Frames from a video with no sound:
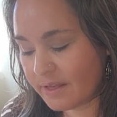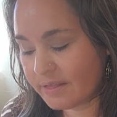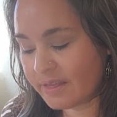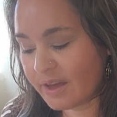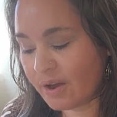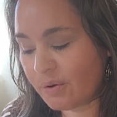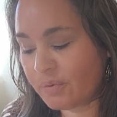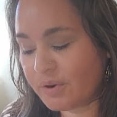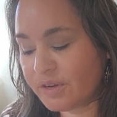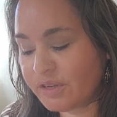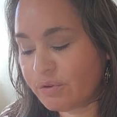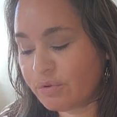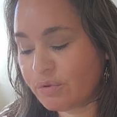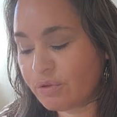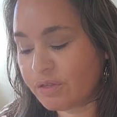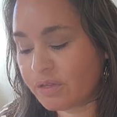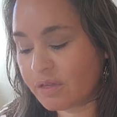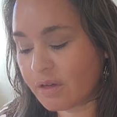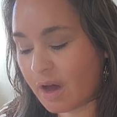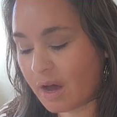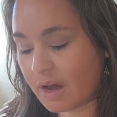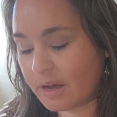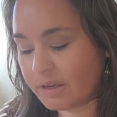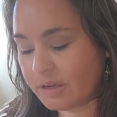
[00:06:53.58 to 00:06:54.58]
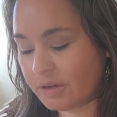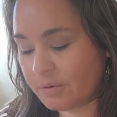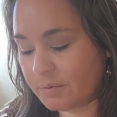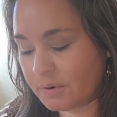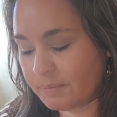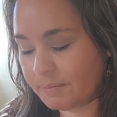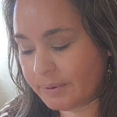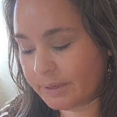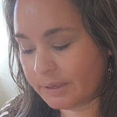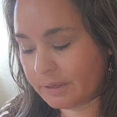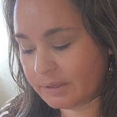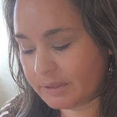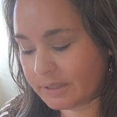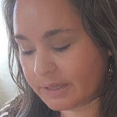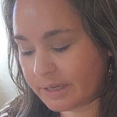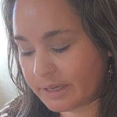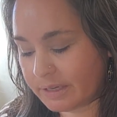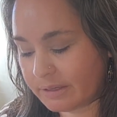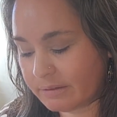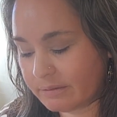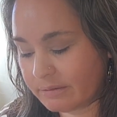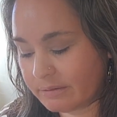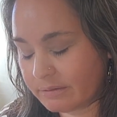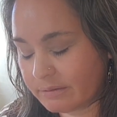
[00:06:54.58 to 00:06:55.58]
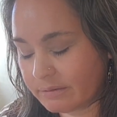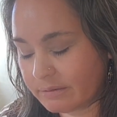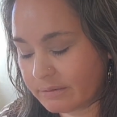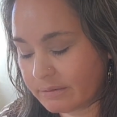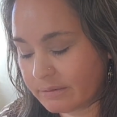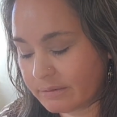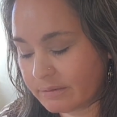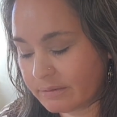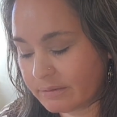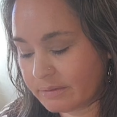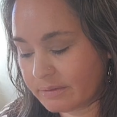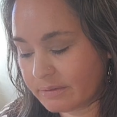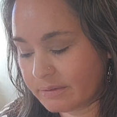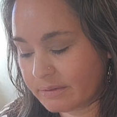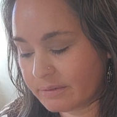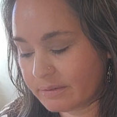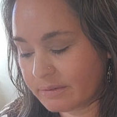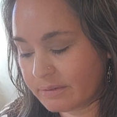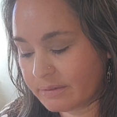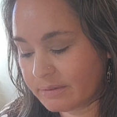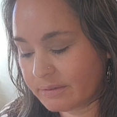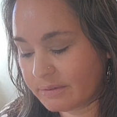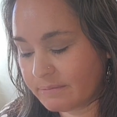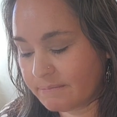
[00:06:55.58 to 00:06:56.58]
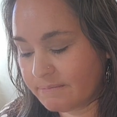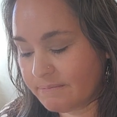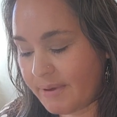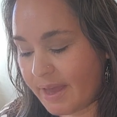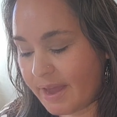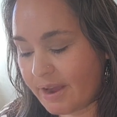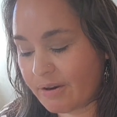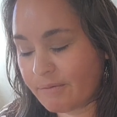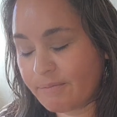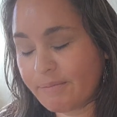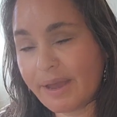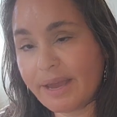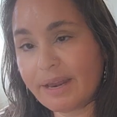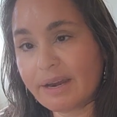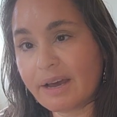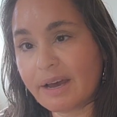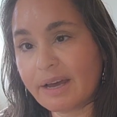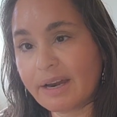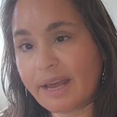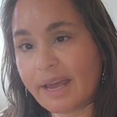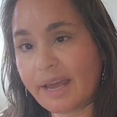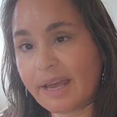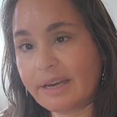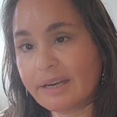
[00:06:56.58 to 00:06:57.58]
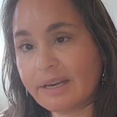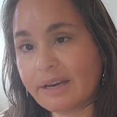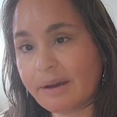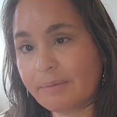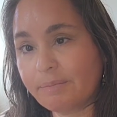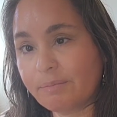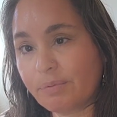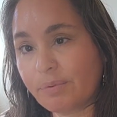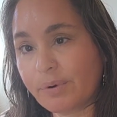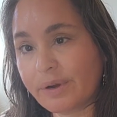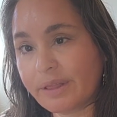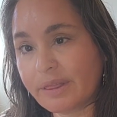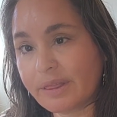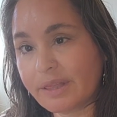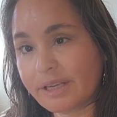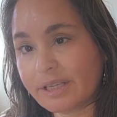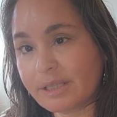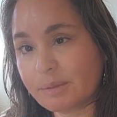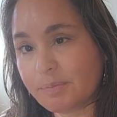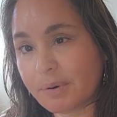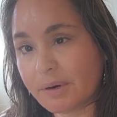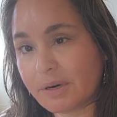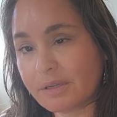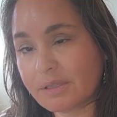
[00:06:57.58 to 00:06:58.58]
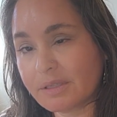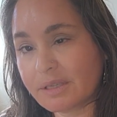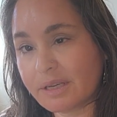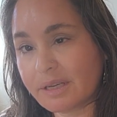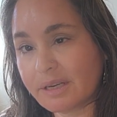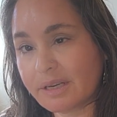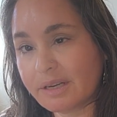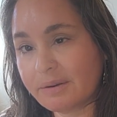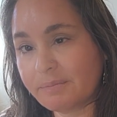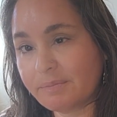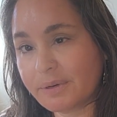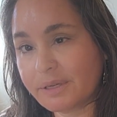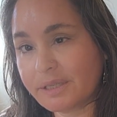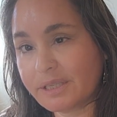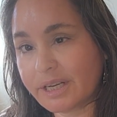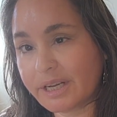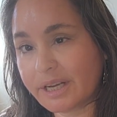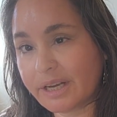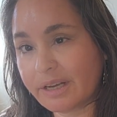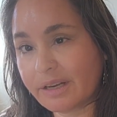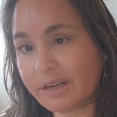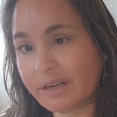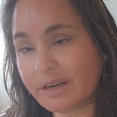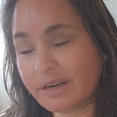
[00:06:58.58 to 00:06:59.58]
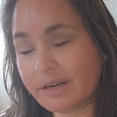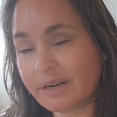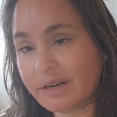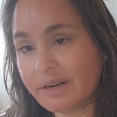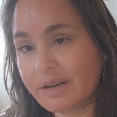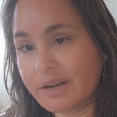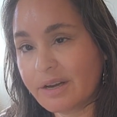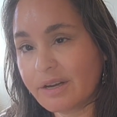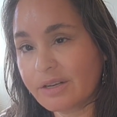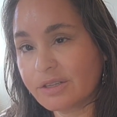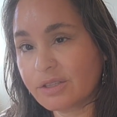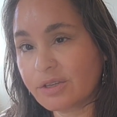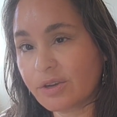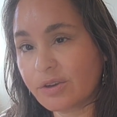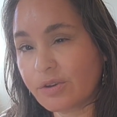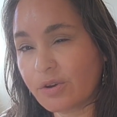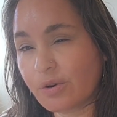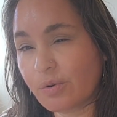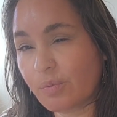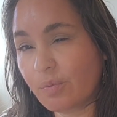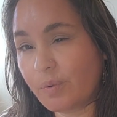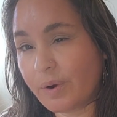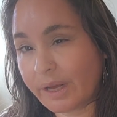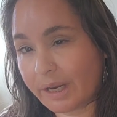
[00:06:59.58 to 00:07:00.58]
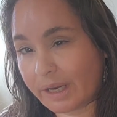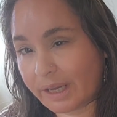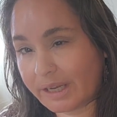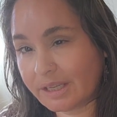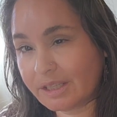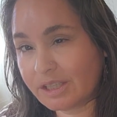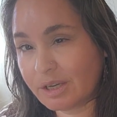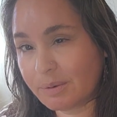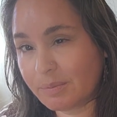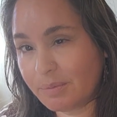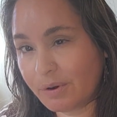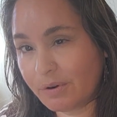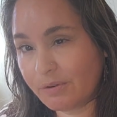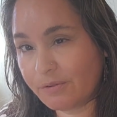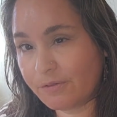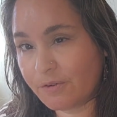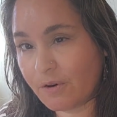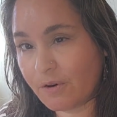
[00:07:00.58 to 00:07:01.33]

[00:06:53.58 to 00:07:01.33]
that what you thought you were building may or may not end up with this person in particular, so you're willing to move